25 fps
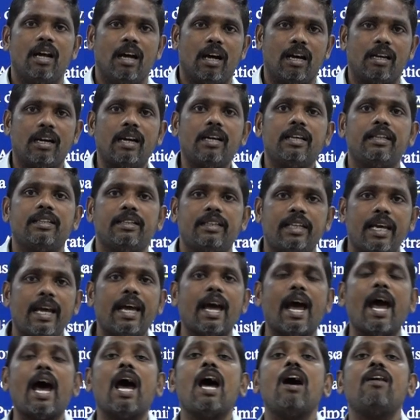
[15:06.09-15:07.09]
right,
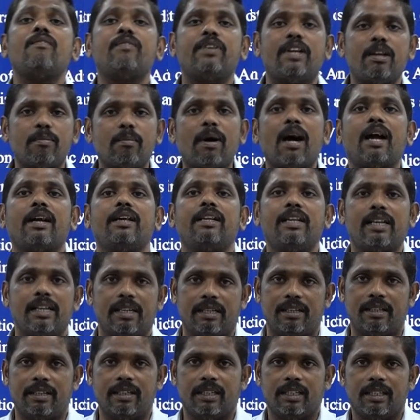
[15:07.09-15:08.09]
they have
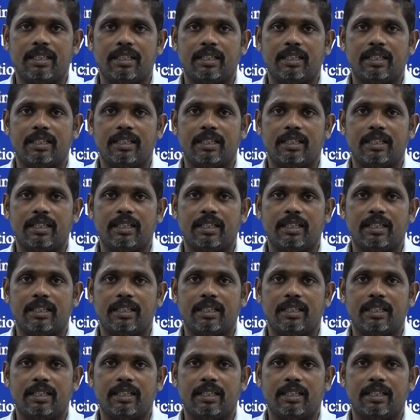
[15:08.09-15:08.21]
demanded